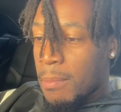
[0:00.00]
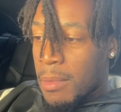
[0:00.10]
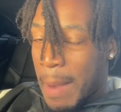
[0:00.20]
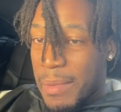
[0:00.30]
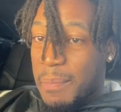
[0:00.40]

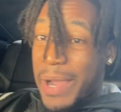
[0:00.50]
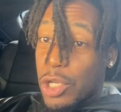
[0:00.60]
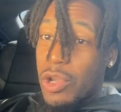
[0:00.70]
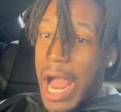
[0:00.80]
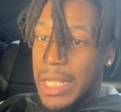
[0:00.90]
I'm going to bring you
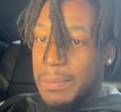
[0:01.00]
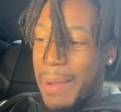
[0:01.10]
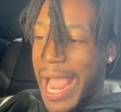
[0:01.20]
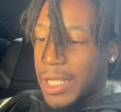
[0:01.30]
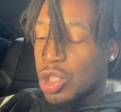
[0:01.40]
guys
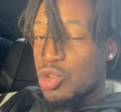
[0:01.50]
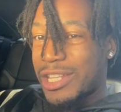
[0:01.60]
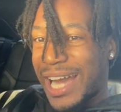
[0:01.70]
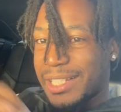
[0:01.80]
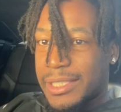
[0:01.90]
back to
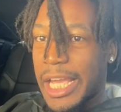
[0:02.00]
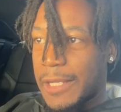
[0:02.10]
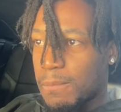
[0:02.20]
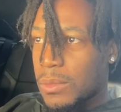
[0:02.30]
United States.